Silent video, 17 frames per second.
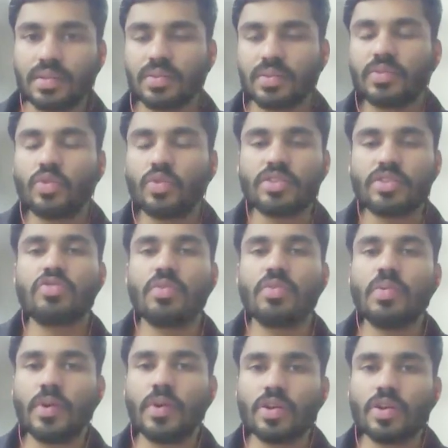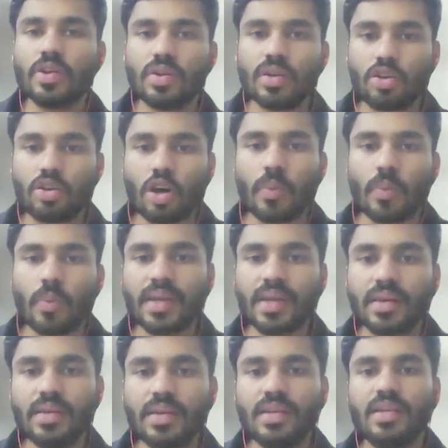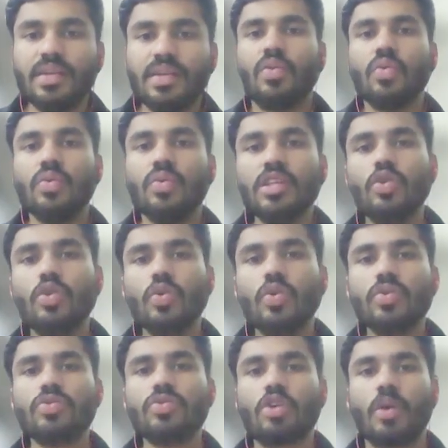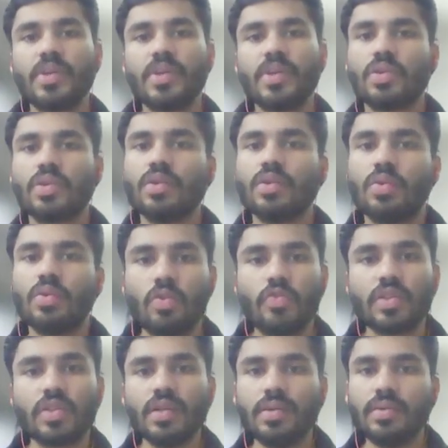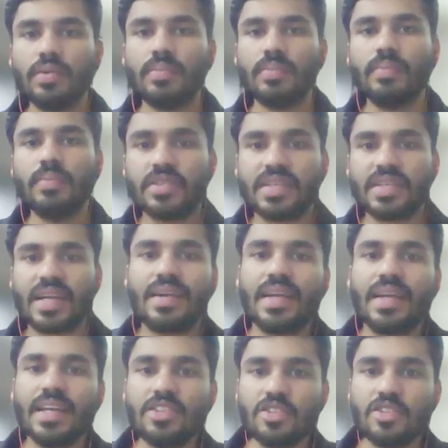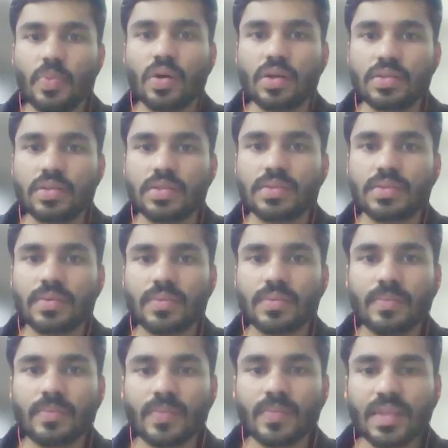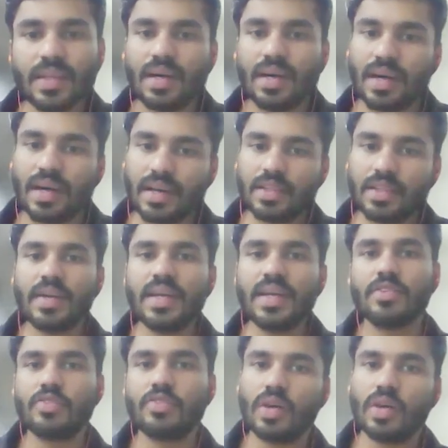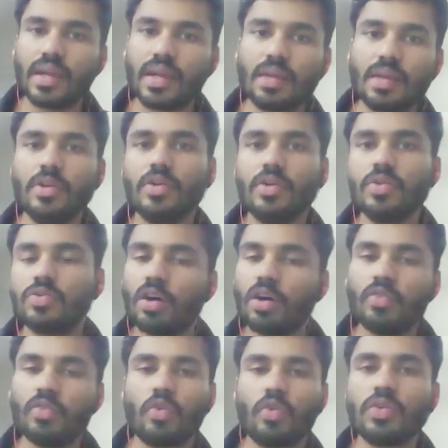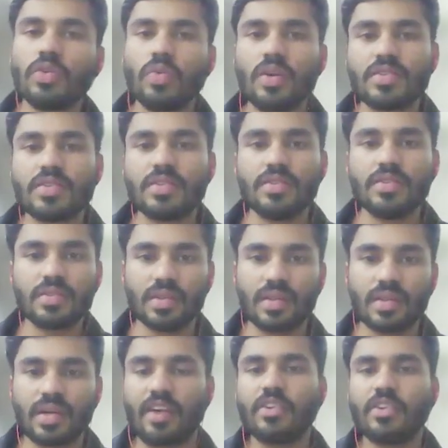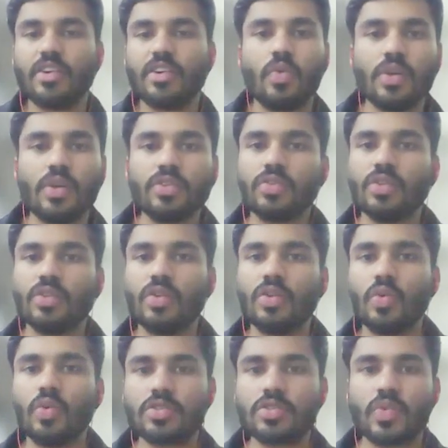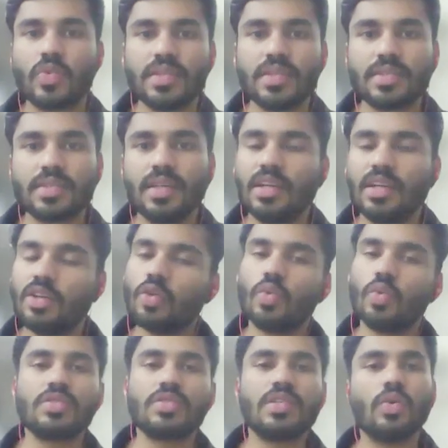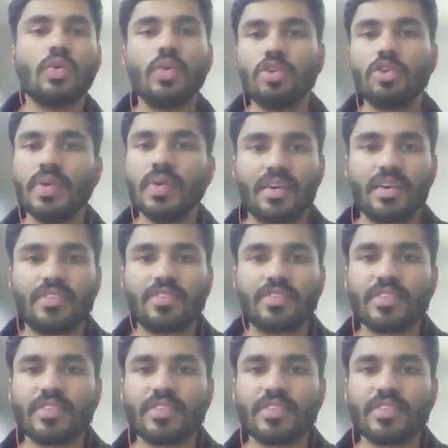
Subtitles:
questions from a particular topic, only those topics you can go for the standardized books. Otherwise, if you are able to solve all the questions after going through the notes once, notes are going to be enough.